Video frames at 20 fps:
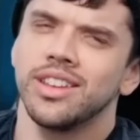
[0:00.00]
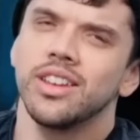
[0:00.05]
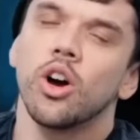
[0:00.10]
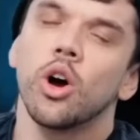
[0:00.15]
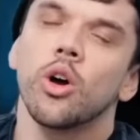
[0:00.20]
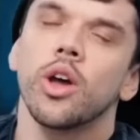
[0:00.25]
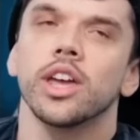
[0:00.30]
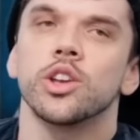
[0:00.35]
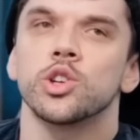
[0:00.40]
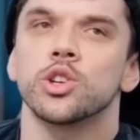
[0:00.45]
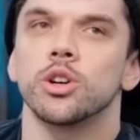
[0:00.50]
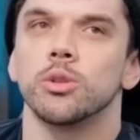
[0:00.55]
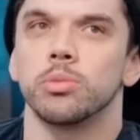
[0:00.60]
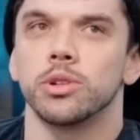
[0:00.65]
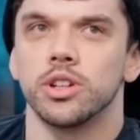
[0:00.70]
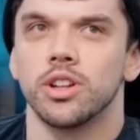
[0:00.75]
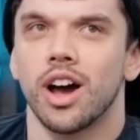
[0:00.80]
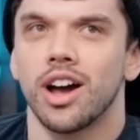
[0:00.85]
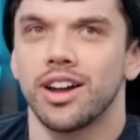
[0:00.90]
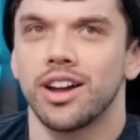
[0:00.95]
Okay, sure,
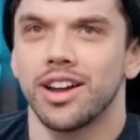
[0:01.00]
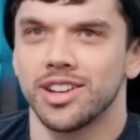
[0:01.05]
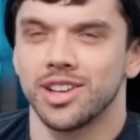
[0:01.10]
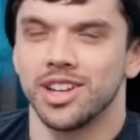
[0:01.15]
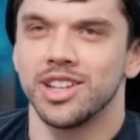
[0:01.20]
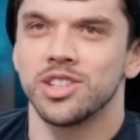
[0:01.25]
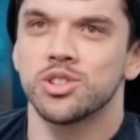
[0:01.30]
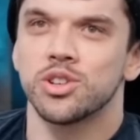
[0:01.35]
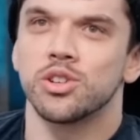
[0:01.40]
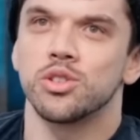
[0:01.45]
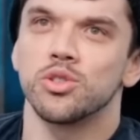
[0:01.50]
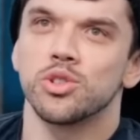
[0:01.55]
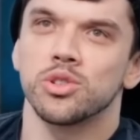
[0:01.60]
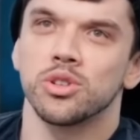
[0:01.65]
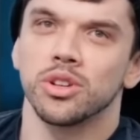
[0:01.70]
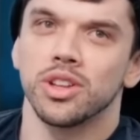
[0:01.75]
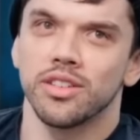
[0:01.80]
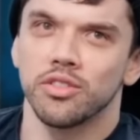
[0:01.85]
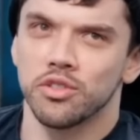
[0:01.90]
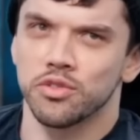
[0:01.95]
but not on an
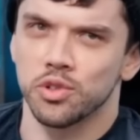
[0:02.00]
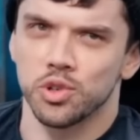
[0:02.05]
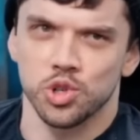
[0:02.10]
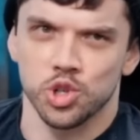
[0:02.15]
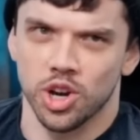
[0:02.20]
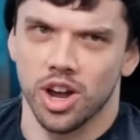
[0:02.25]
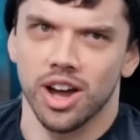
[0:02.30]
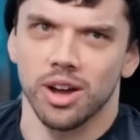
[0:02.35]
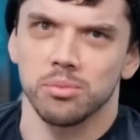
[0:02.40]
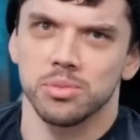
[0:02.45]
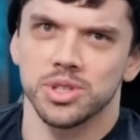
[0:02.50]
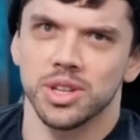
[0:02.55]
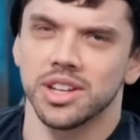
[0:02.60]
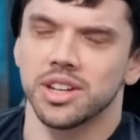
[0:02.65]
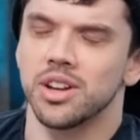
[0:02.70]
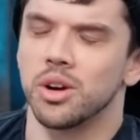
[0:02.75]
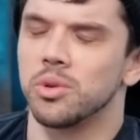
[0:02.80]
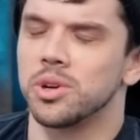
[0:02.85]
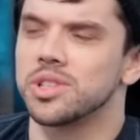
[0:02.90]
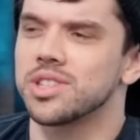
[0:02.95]
institutional level for jobs. Like,
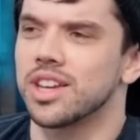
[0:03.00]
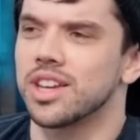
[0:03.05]
no one's